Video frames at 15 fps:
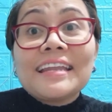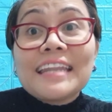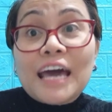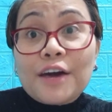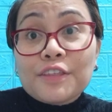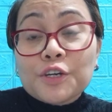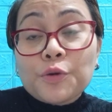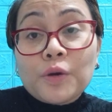
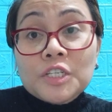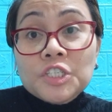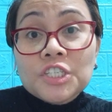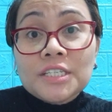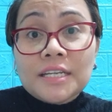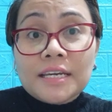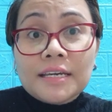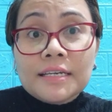Now the
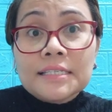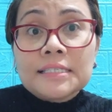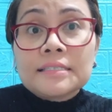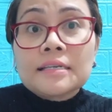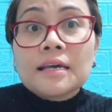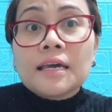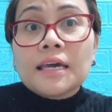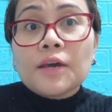question
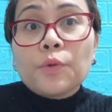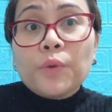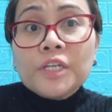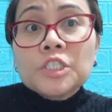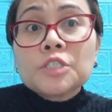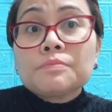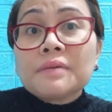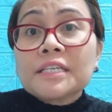is,
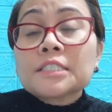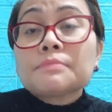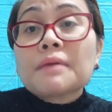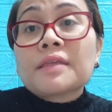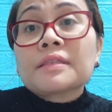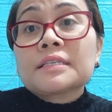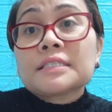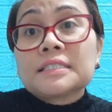which mixed
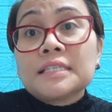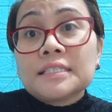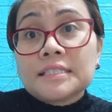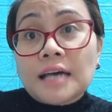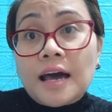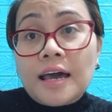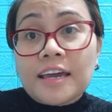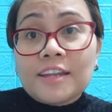methods
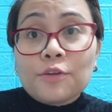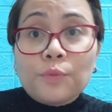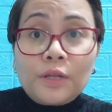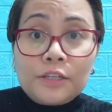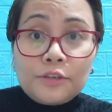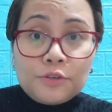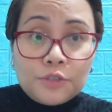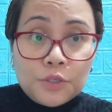design
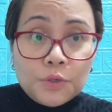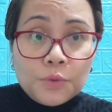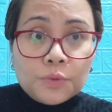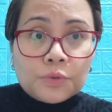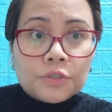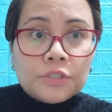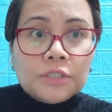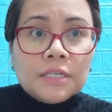will you
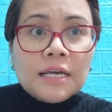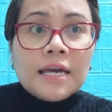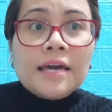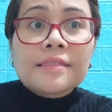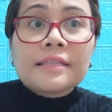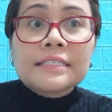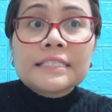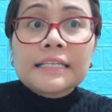use?
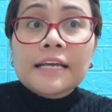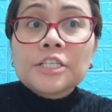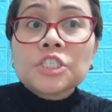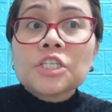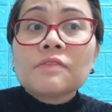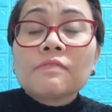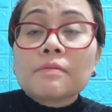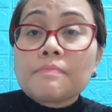The
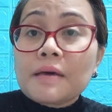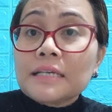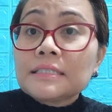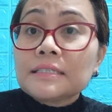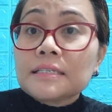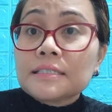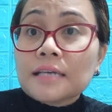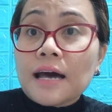selection of the
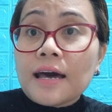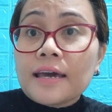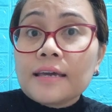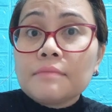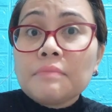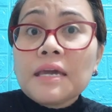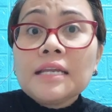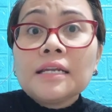best
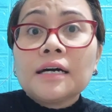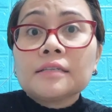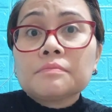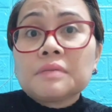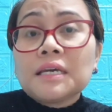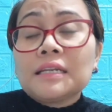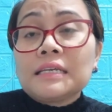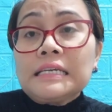design may
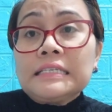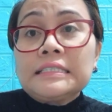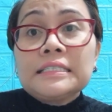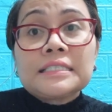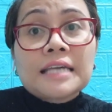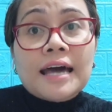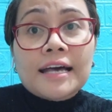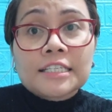not be an
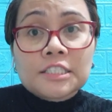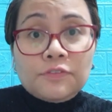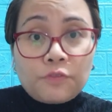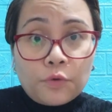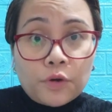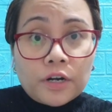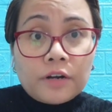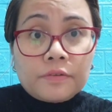easy task
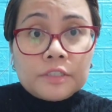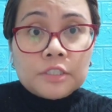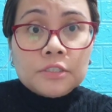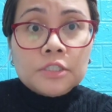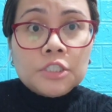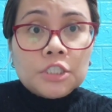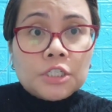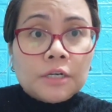for a
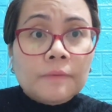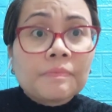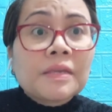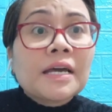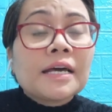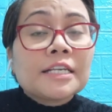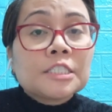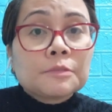researcher,
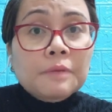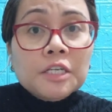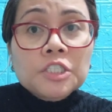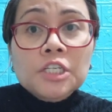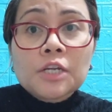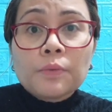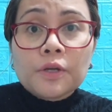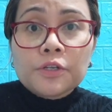
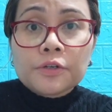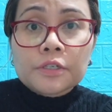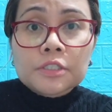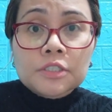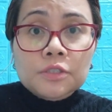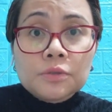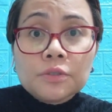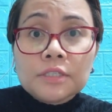especially when you're a
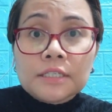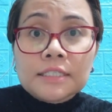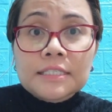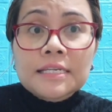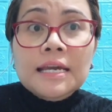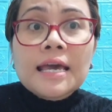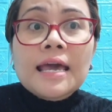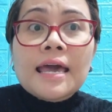
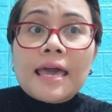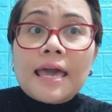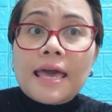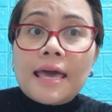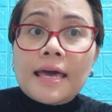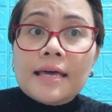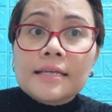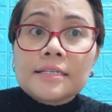student
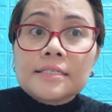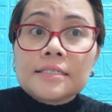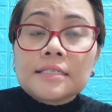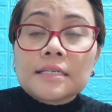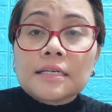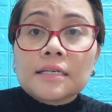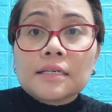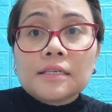and
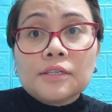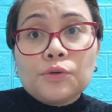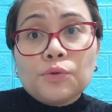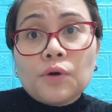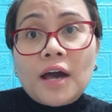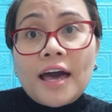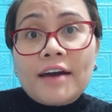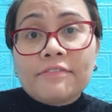
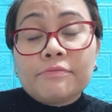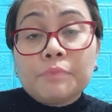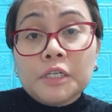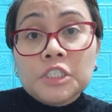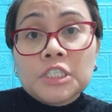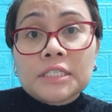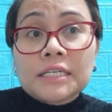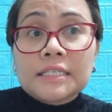you have
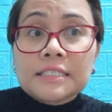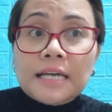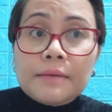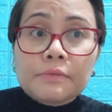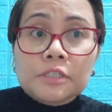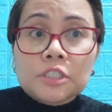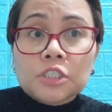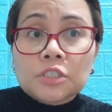budget and
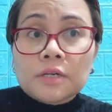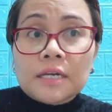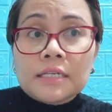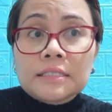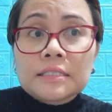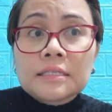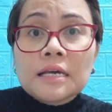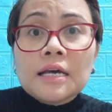time
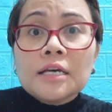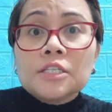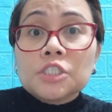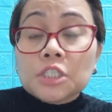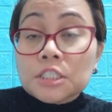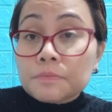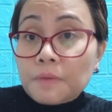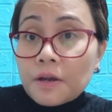constraints.
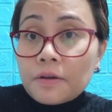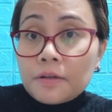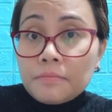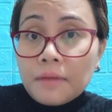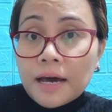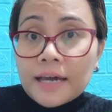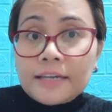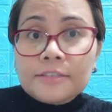Just bear
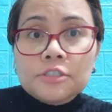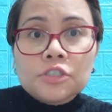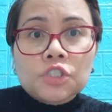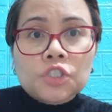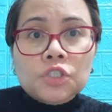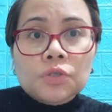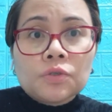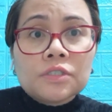in mind to
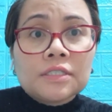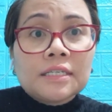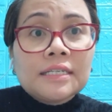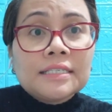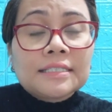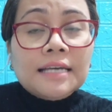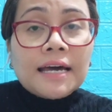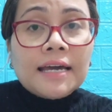choose the
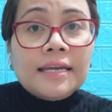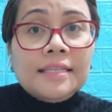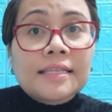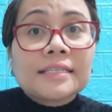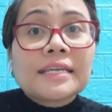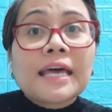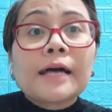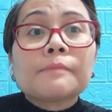design
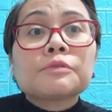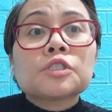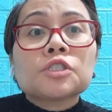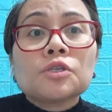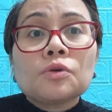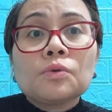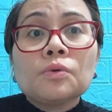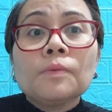that
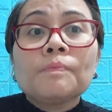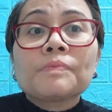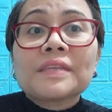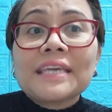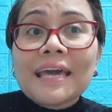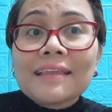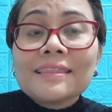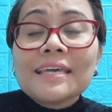helps you
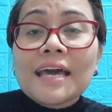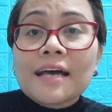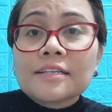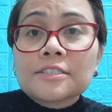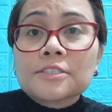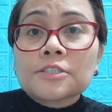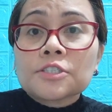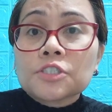get the
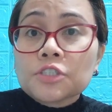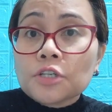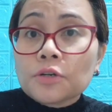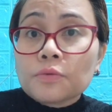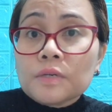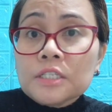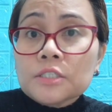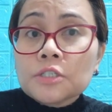answers to
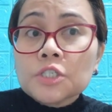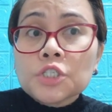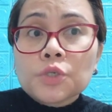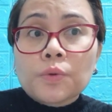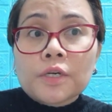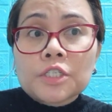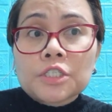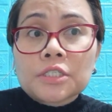your
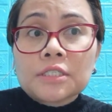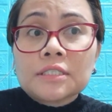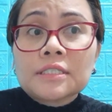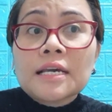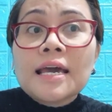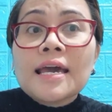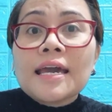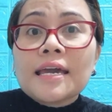research
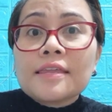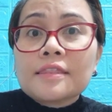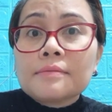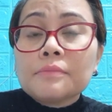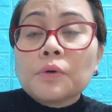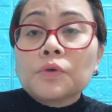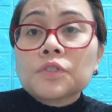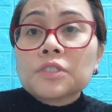questions in
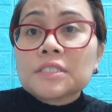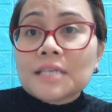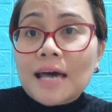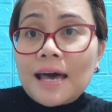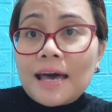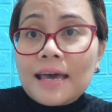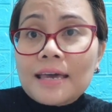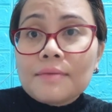the most
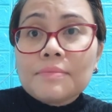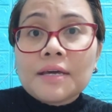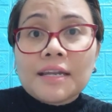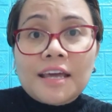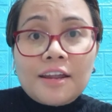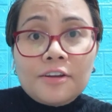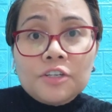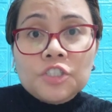time
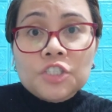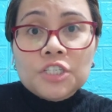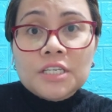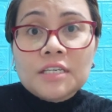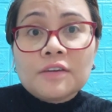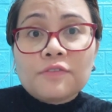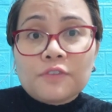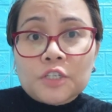and
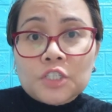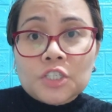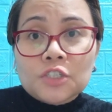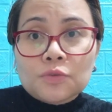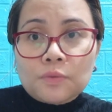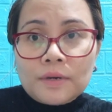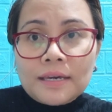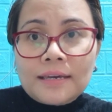energy
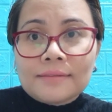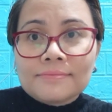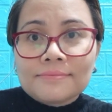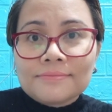efficient way.